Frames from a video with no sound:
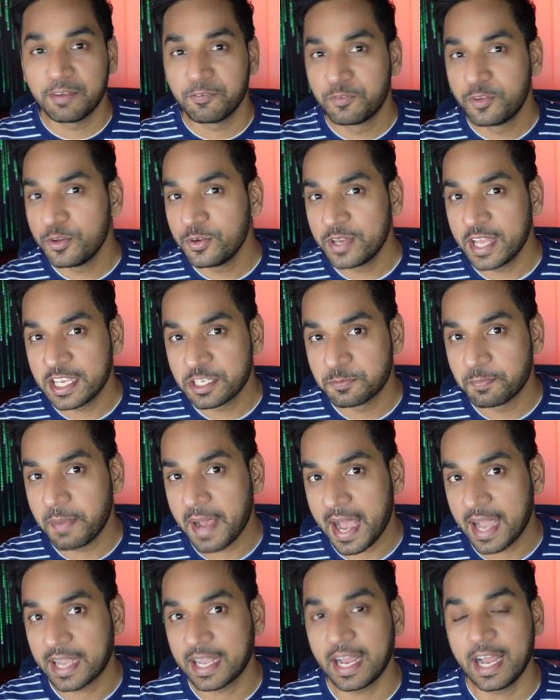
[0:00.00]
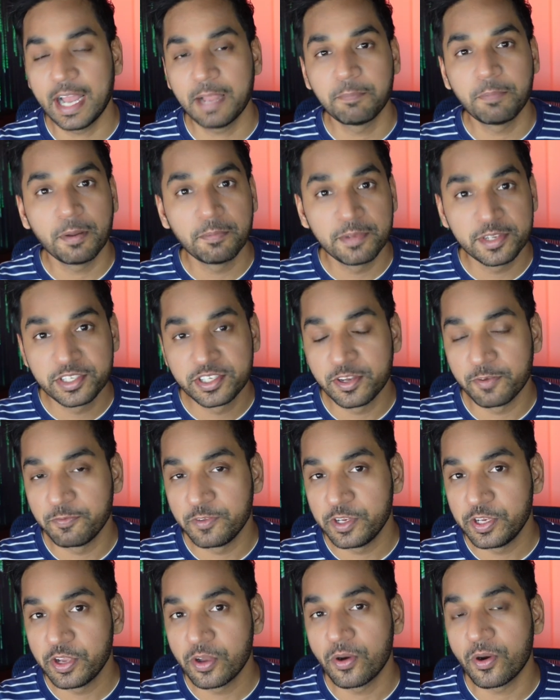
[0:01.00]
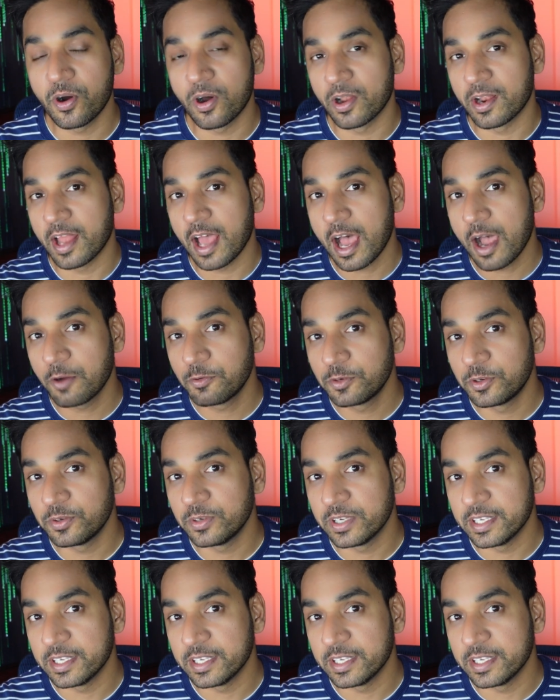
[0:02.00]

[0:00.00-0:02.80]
Few days back, I published a video on how to